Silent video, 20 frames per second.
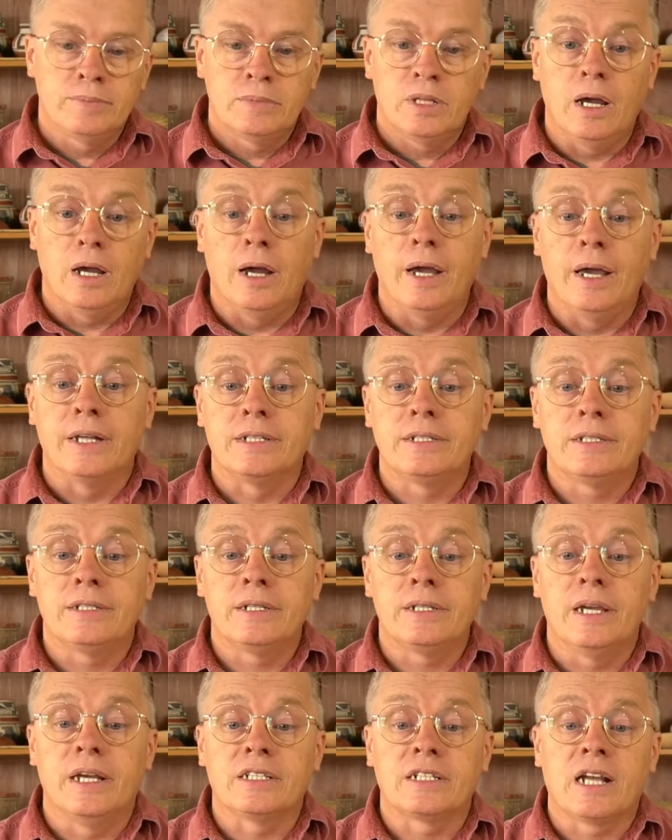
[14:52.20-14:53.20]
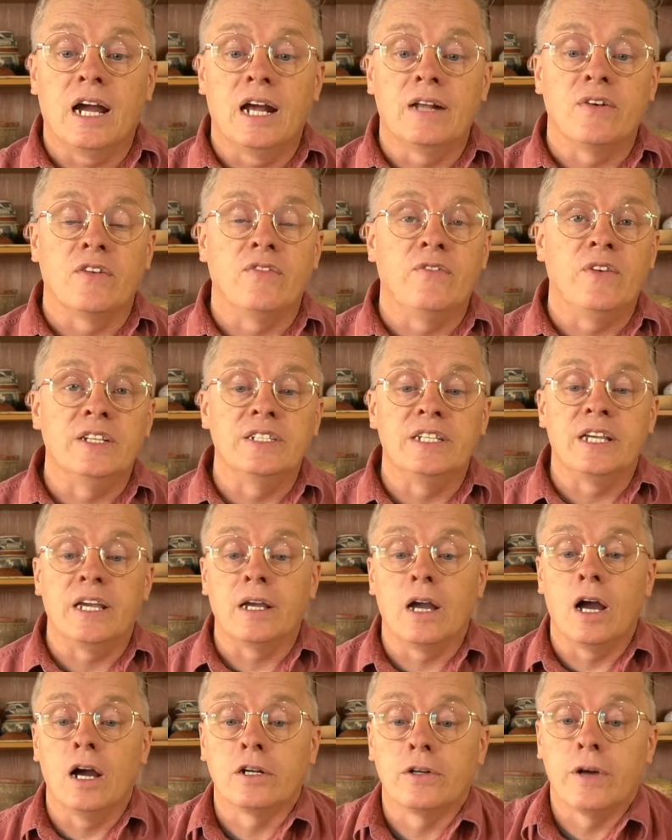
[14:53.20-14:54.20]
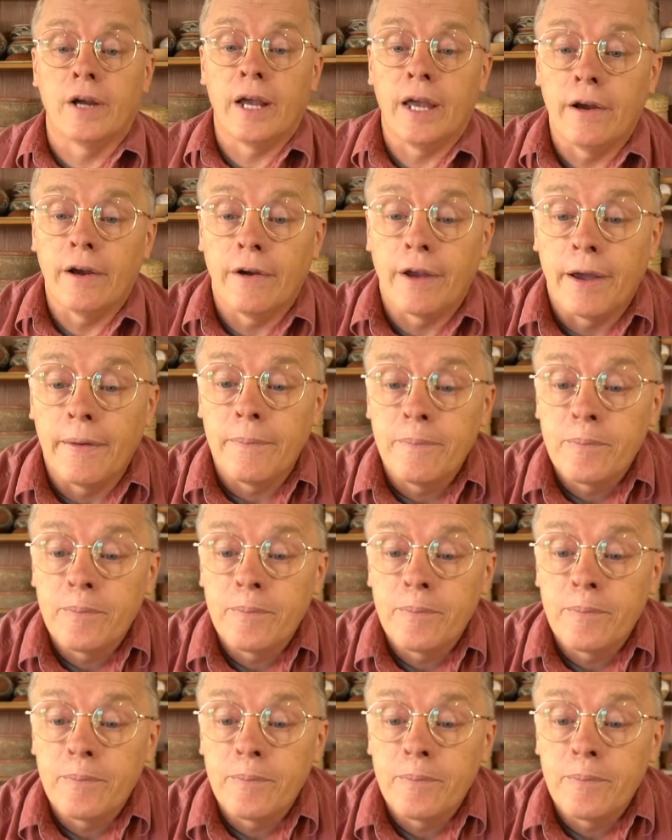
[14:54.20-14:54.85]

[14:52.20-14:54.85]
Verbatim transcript: uh, it's it's kind of a fuzzy uh, gray area.